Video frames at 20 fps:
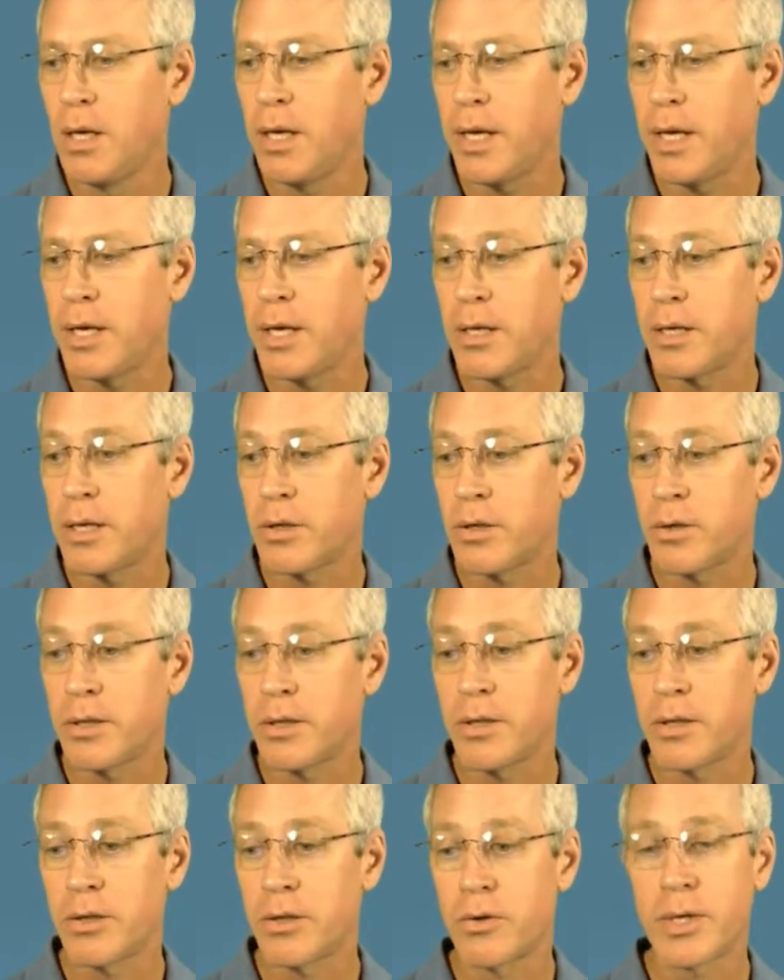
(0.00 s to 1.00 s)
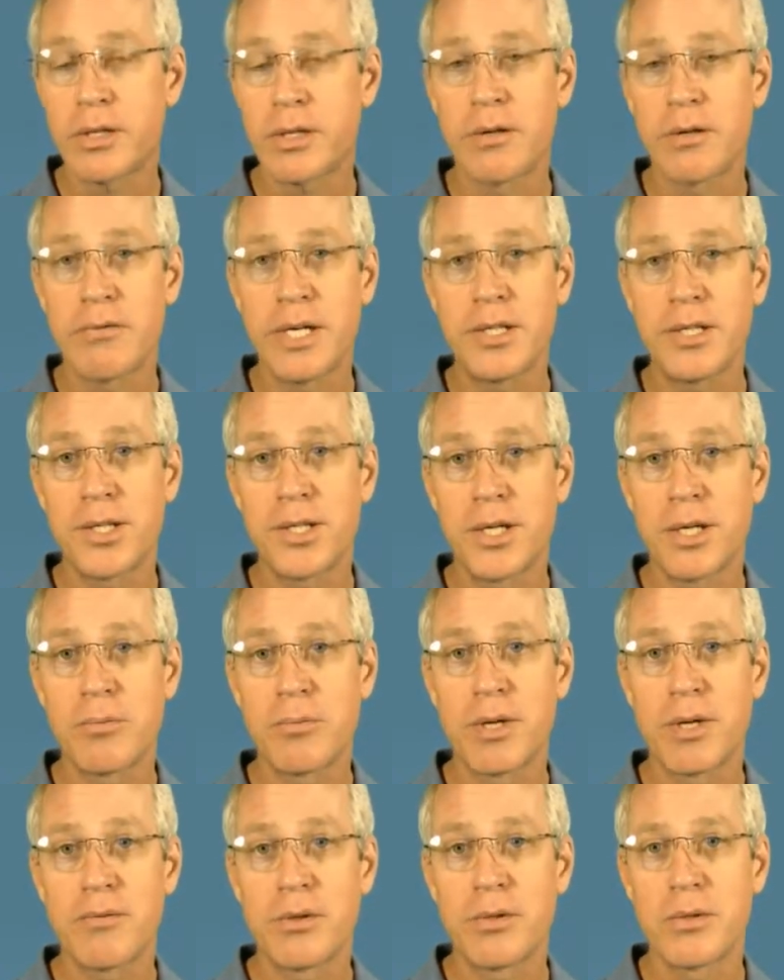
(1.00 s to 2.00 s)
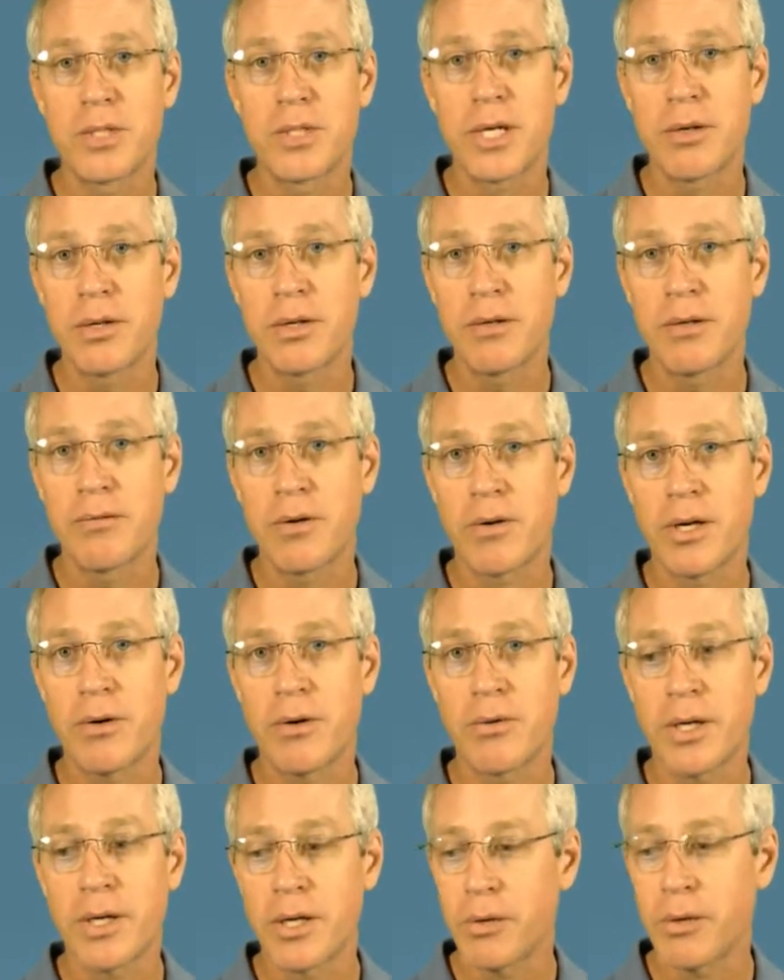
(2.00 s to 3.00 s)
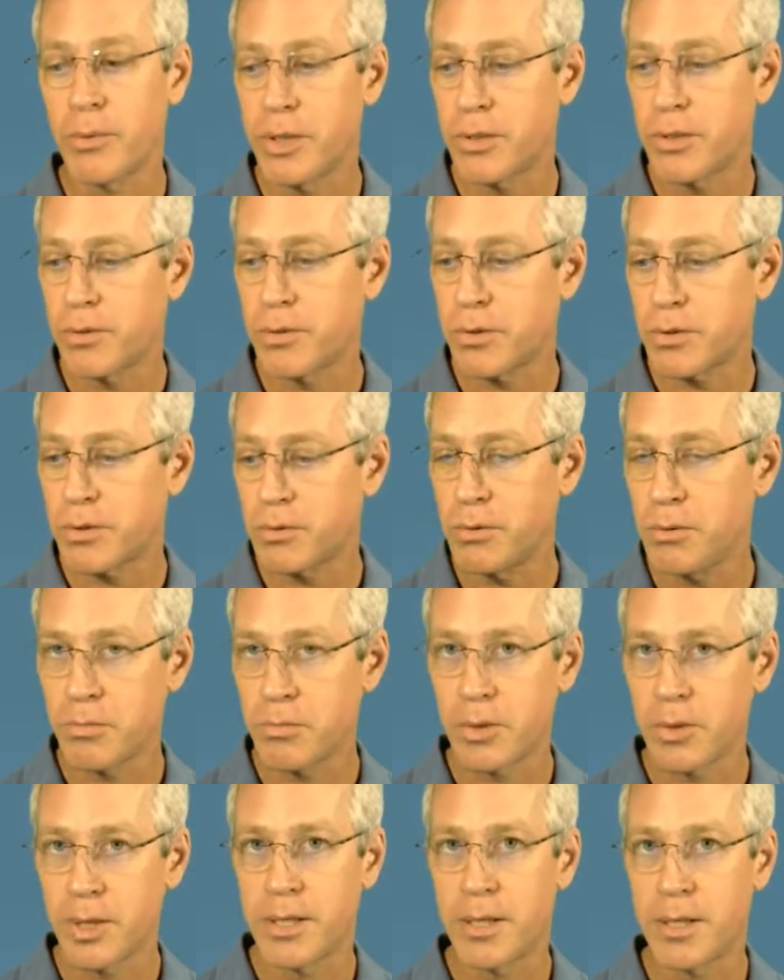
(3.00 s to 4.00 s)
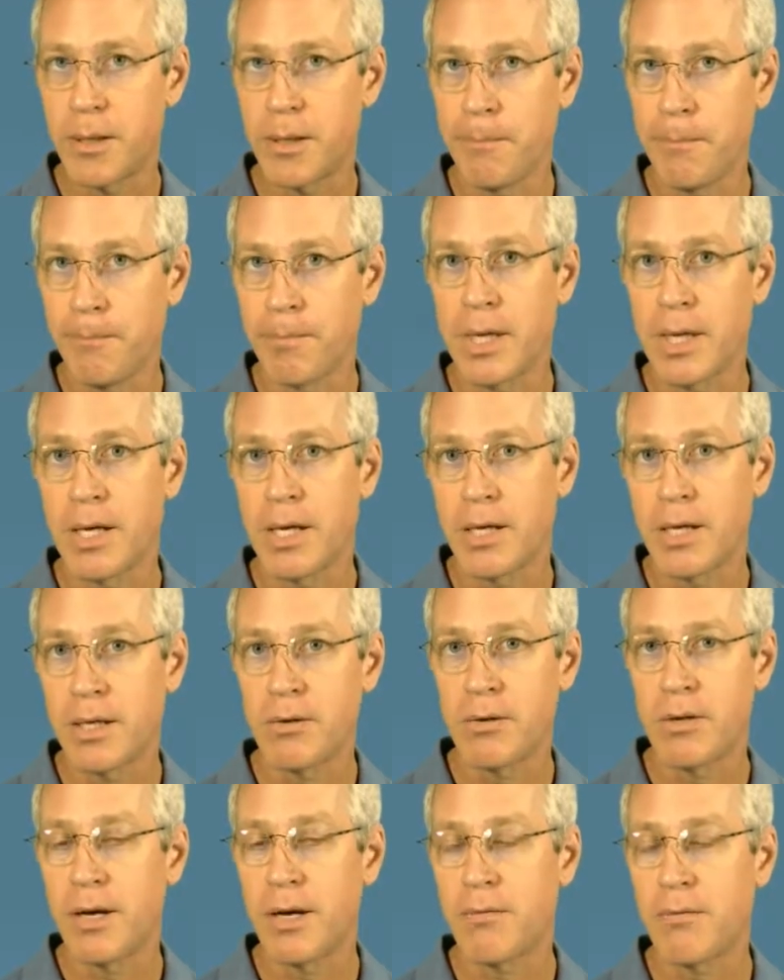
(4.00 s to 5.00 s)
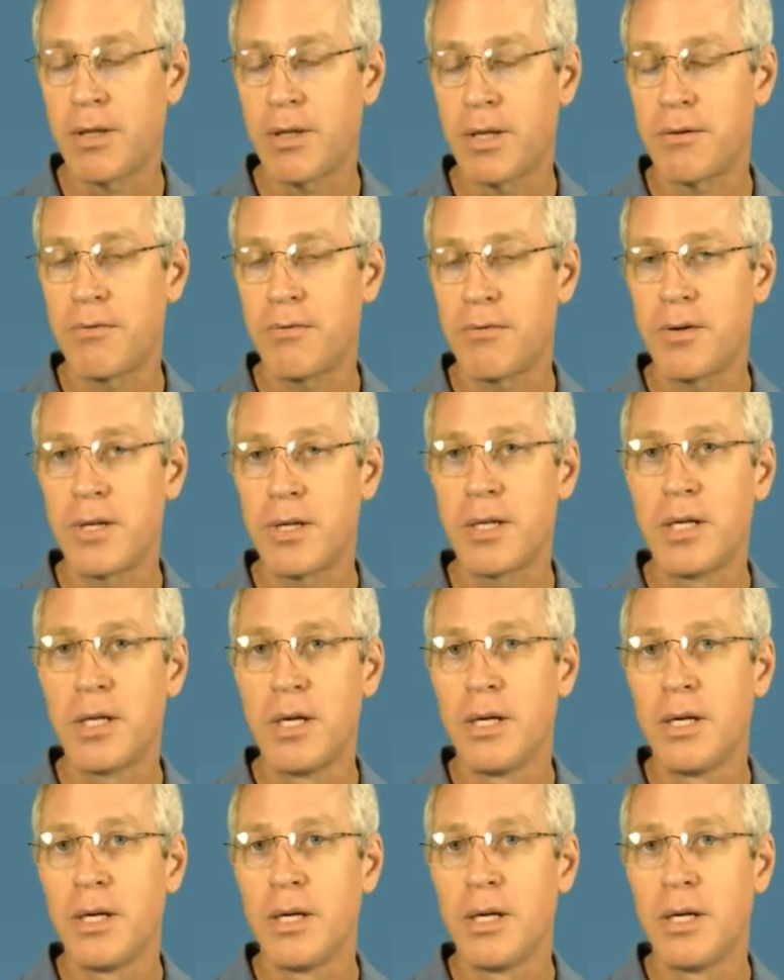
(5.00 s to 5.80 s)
and currently the director of HIM Revenue Integrity for Healthcare Resource Group right there. Get to have a lot of fun